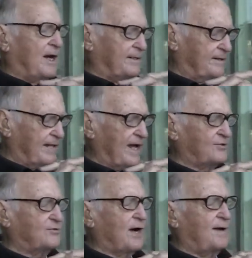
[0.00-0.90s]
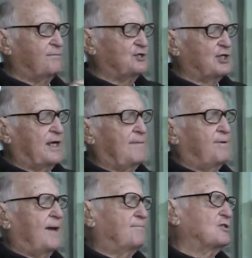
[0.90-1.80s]
right. That's right. But you keep
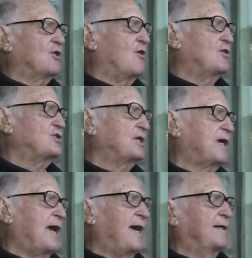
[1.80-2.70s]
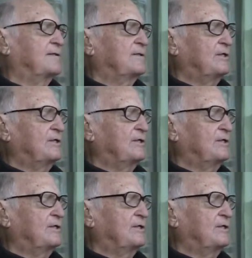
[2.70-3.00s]
it up as long as you can.